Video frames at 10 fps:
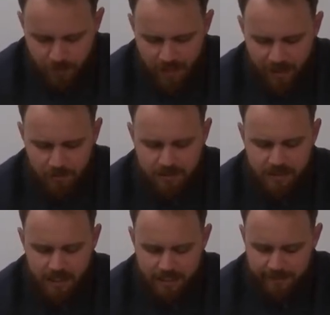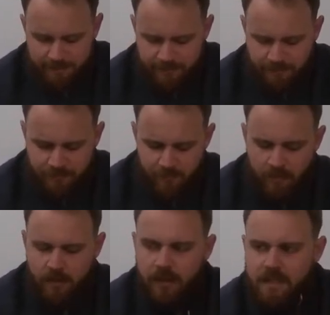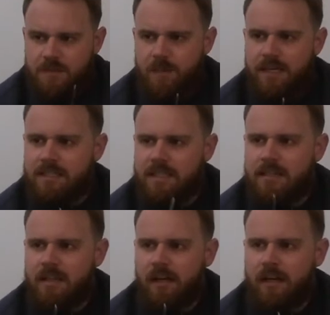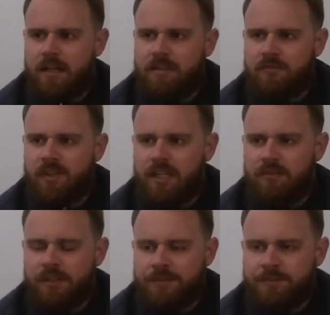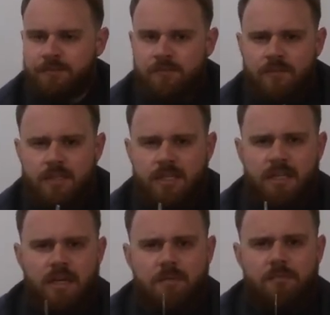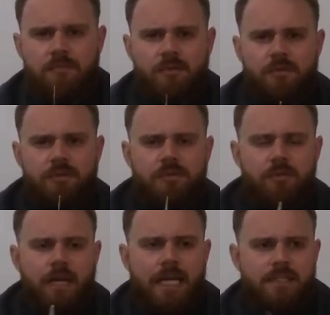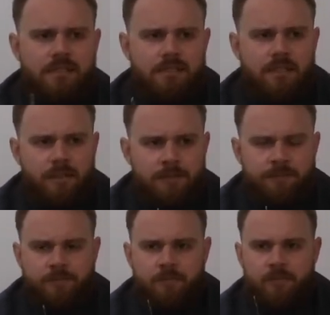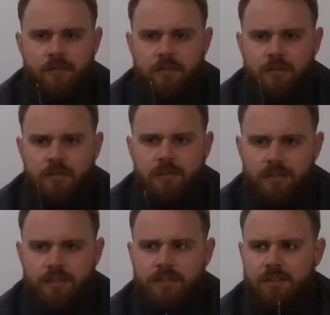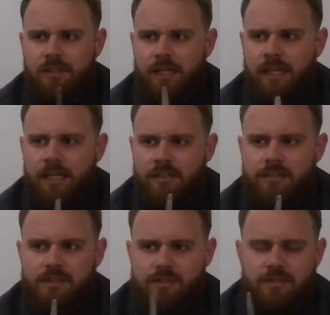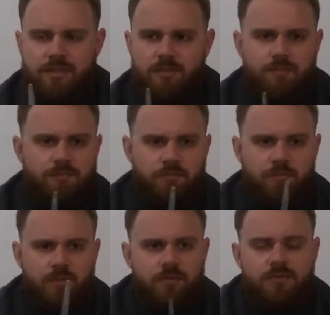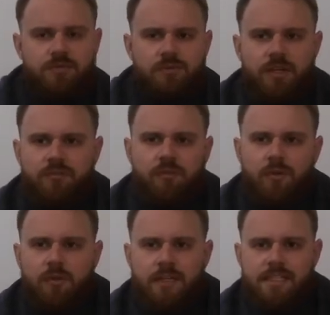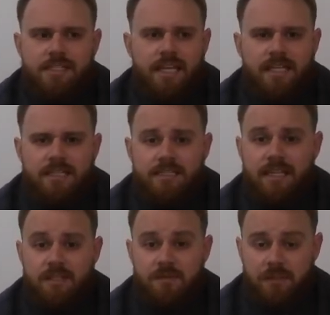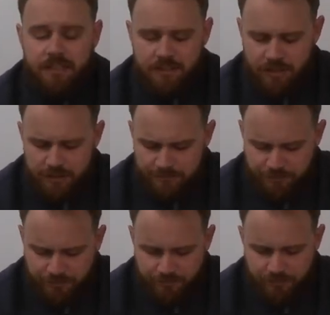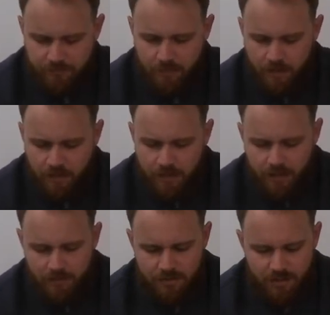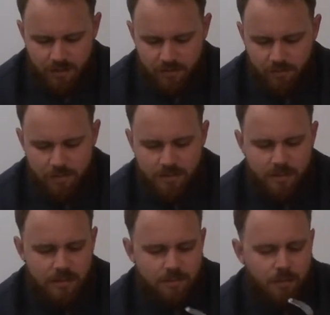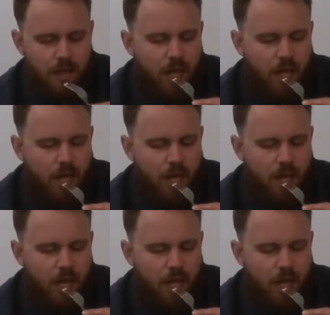I was not expecting the onion flavor to come through as clear and just straightforward as that is. That's really good. Let me try a little piece of this bacon.